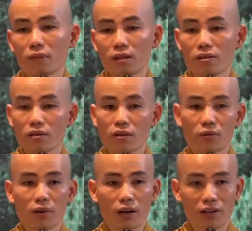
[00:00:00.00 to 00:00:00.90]
it's
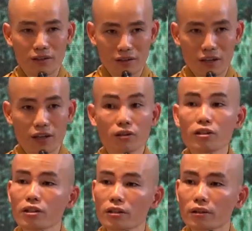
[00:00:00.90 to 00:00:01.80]
go right and
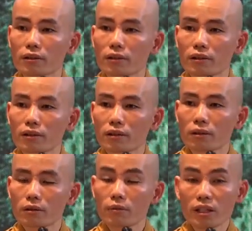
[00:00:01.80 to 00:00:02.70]
good
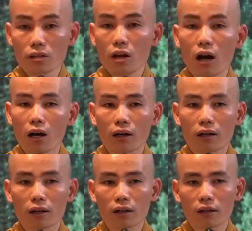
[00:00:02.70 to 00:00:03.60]
but it's not